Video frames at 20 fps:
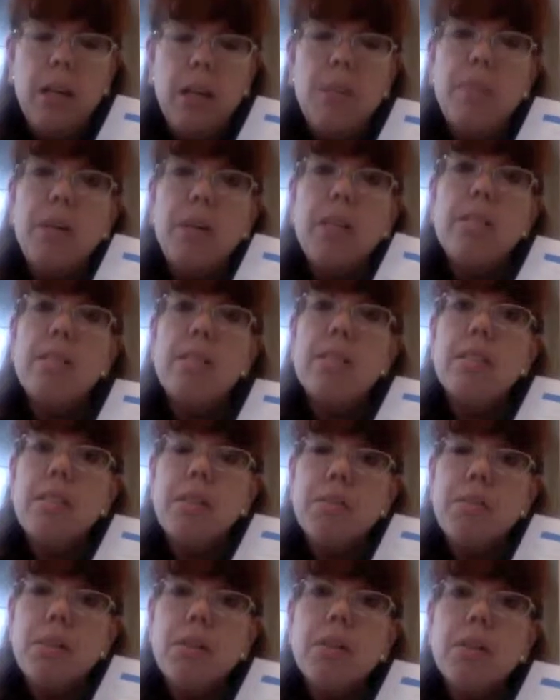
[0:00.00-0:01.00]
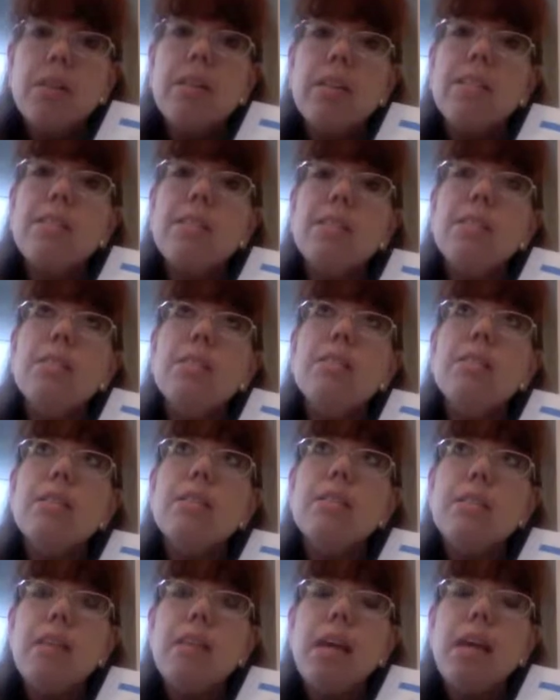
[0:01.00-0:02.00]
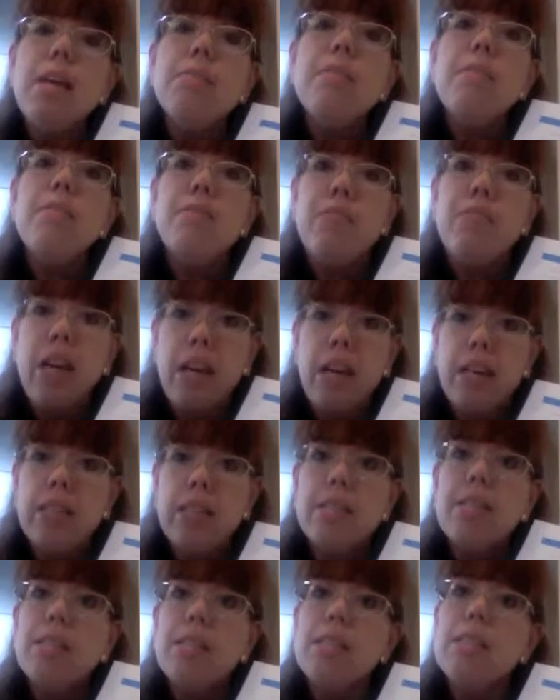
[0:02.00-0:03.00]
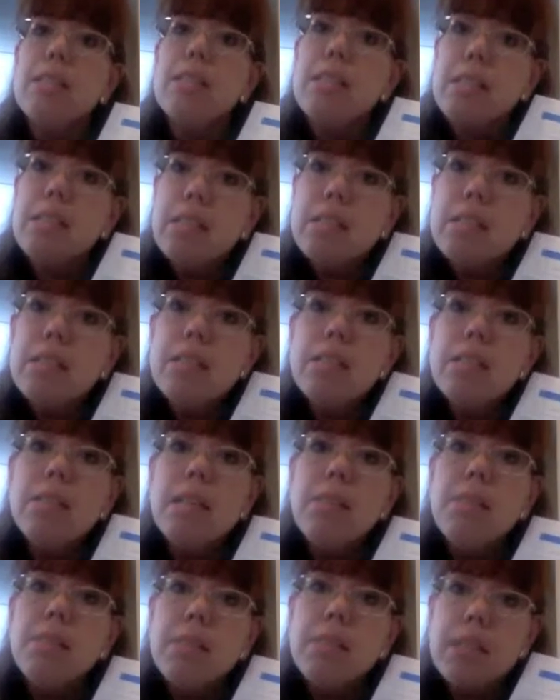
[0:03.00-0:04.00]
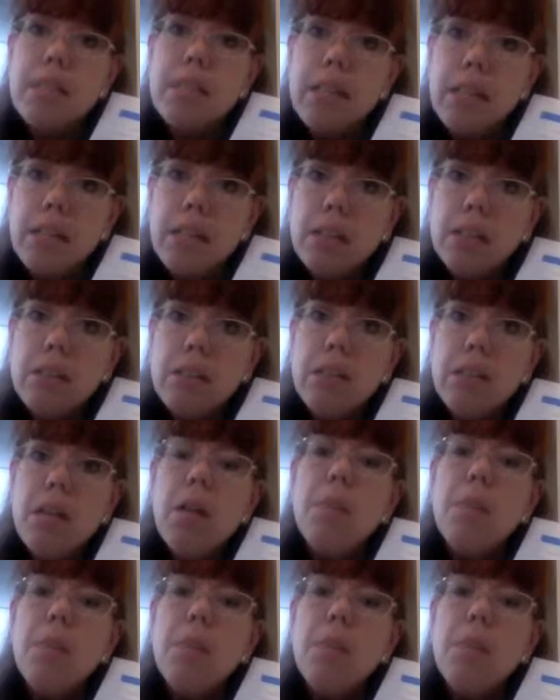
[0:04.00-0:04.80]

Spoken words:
But it's similar, it's still the same vein, it's still the same skill,